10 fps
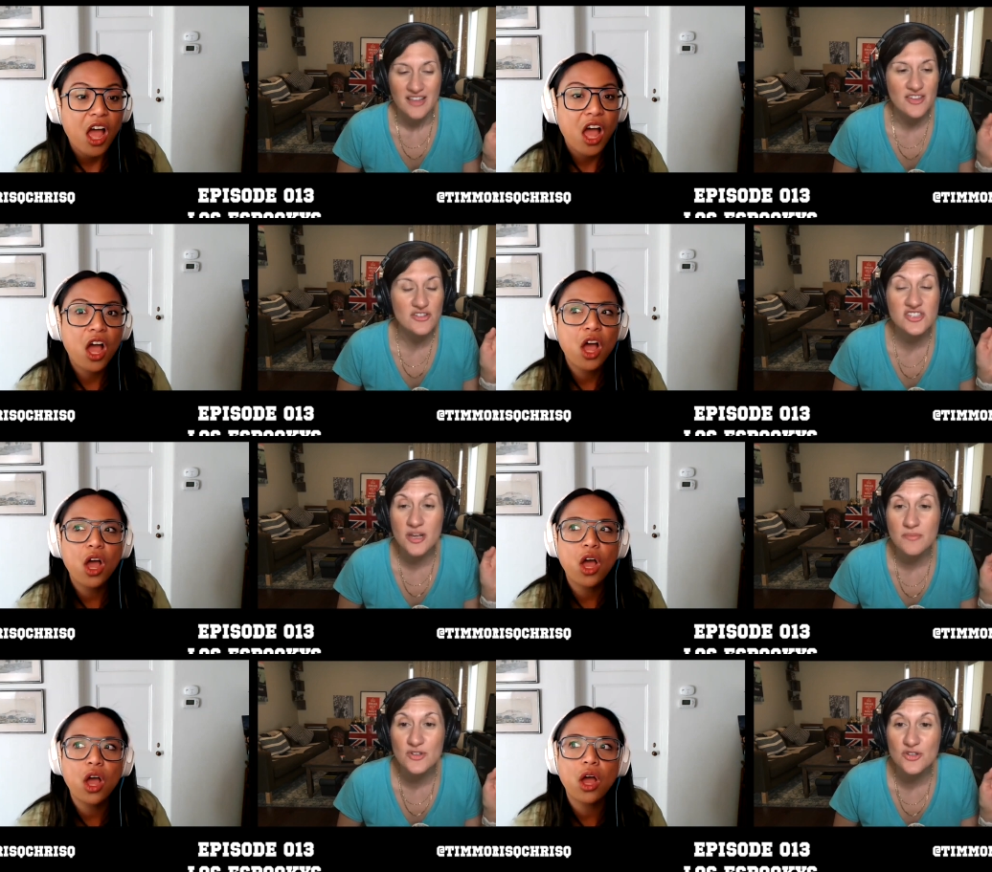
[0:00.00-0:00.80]
Speaker 1: There's oh.
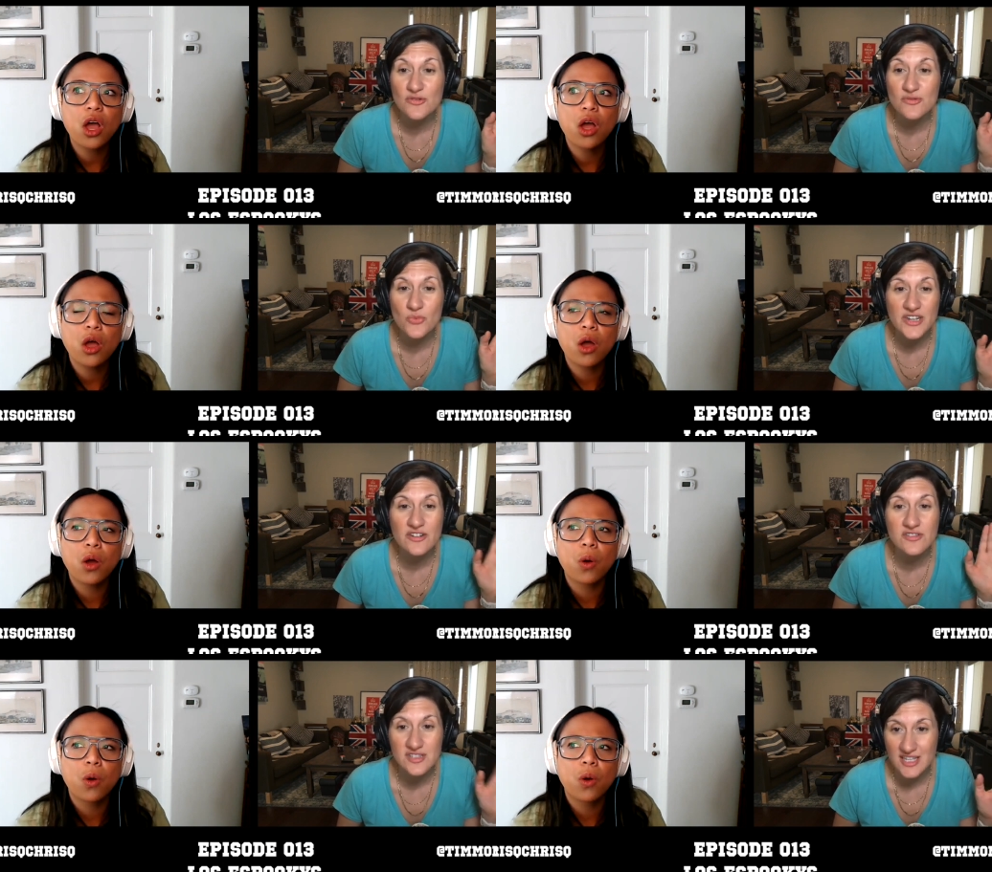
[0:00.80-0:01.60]
some new
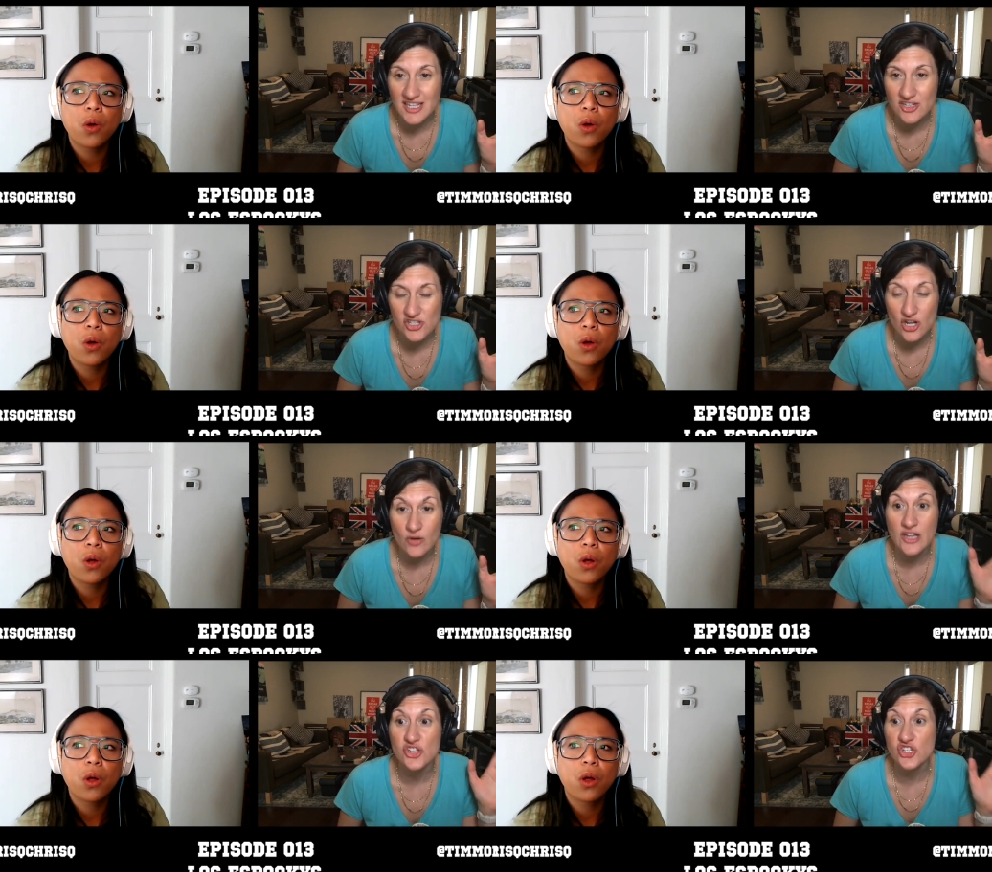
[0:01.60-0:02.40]
weird oh. singing show,
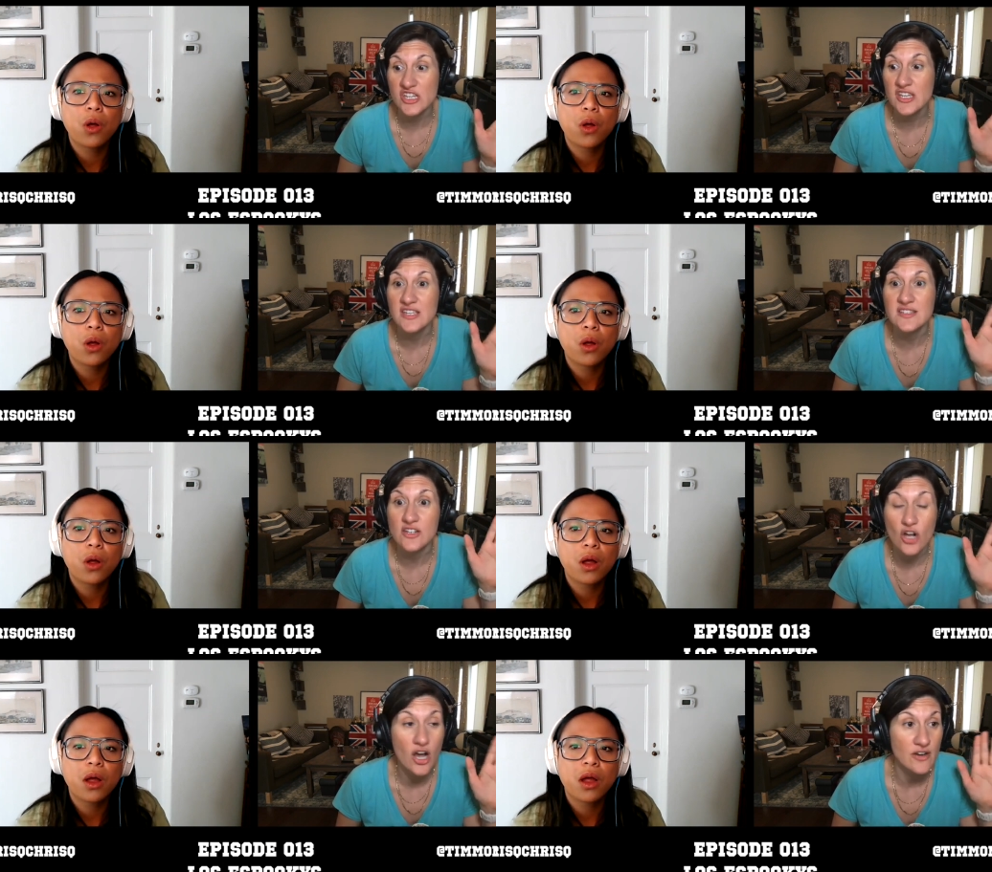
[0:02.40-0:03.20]
and she is
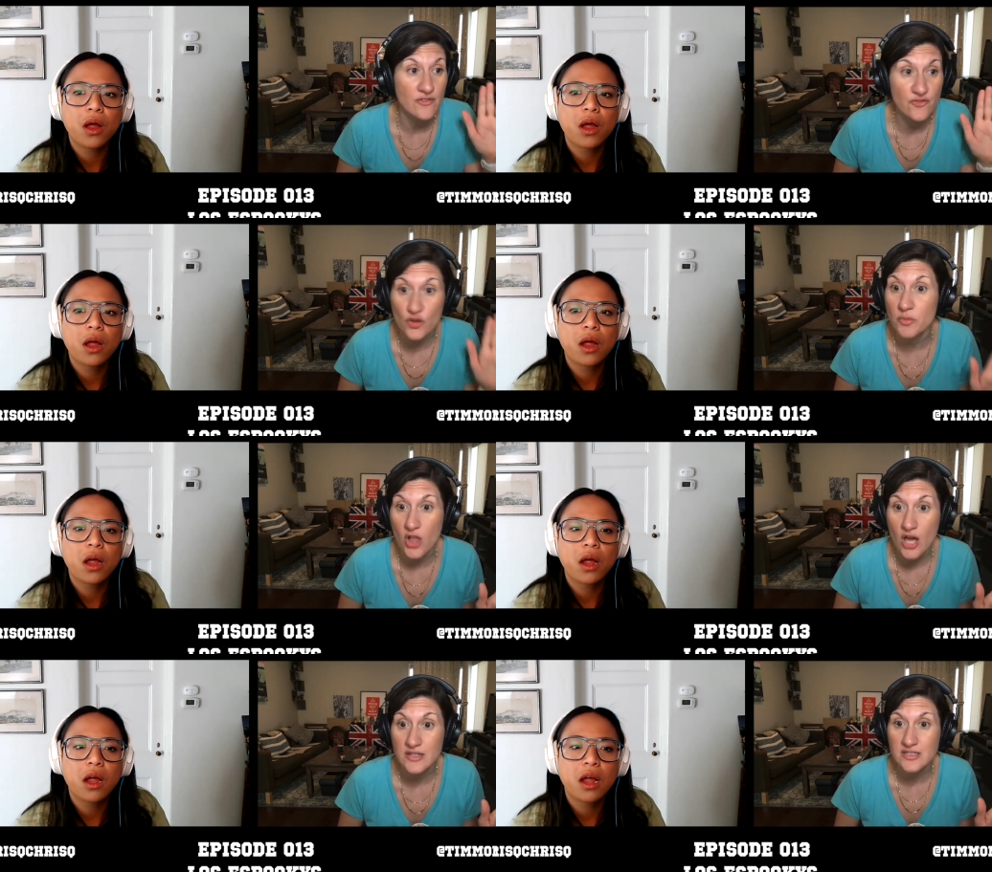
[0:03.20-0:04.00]
gone full
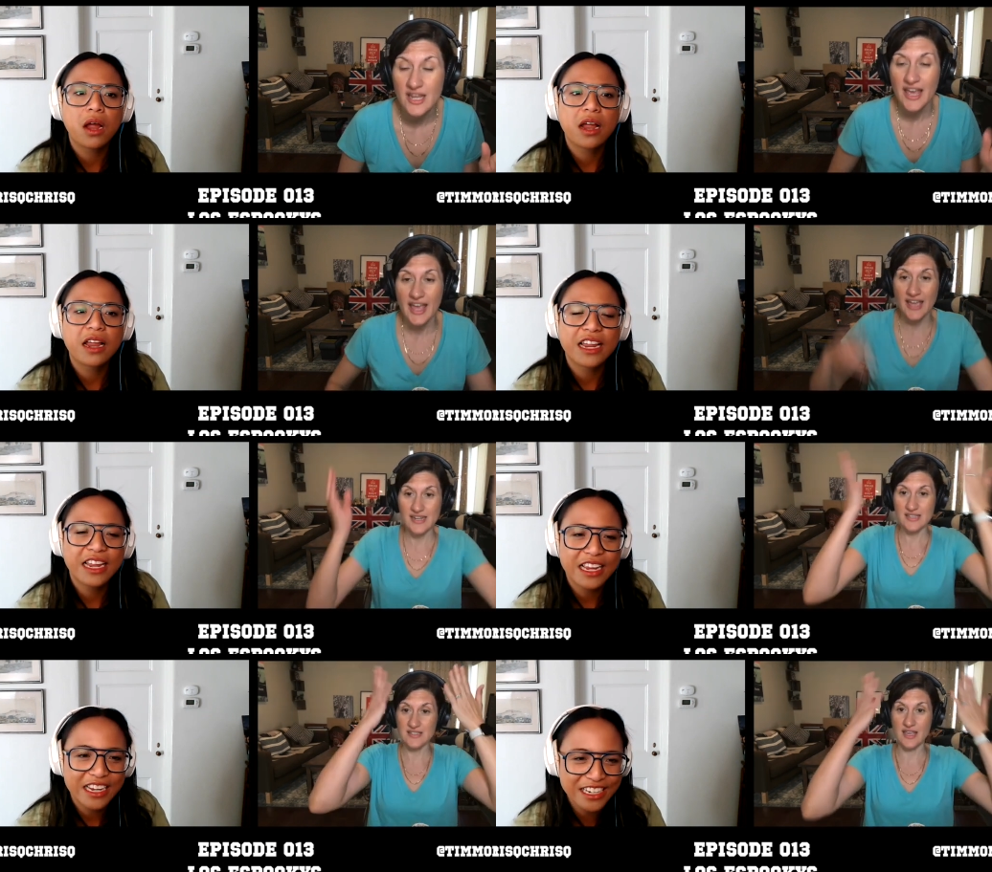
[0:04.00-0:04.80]
blonde. And
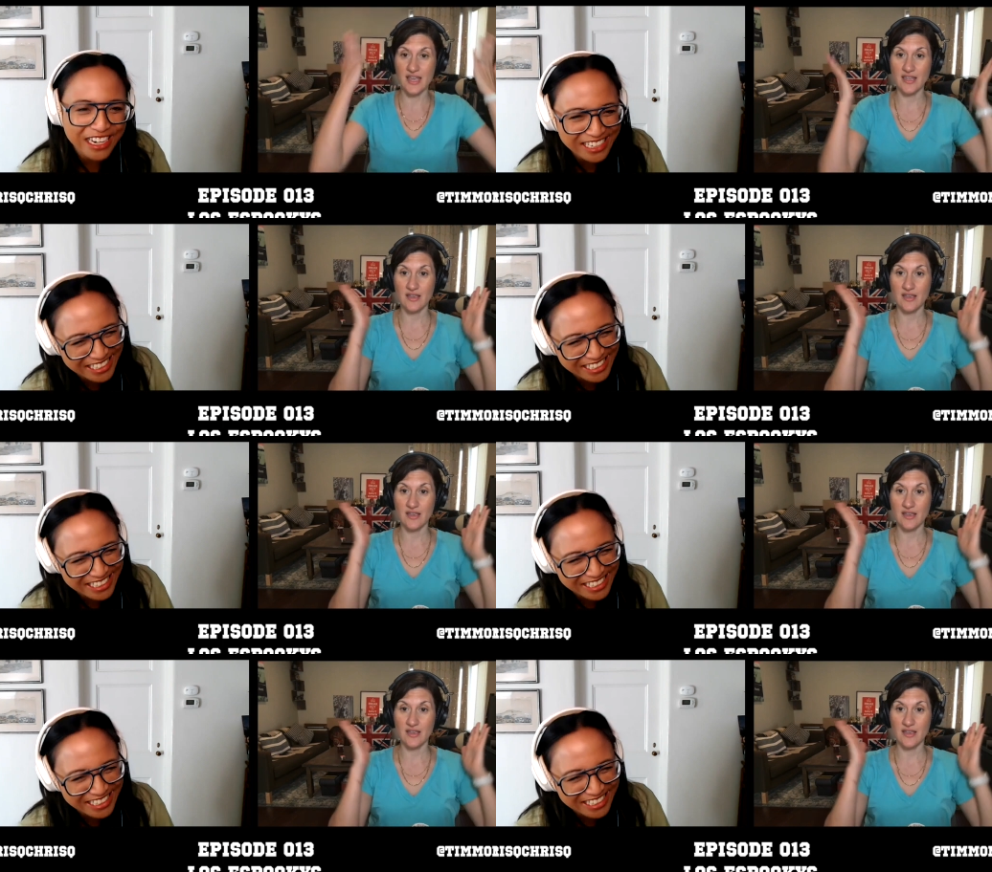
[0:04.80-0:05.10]
it's like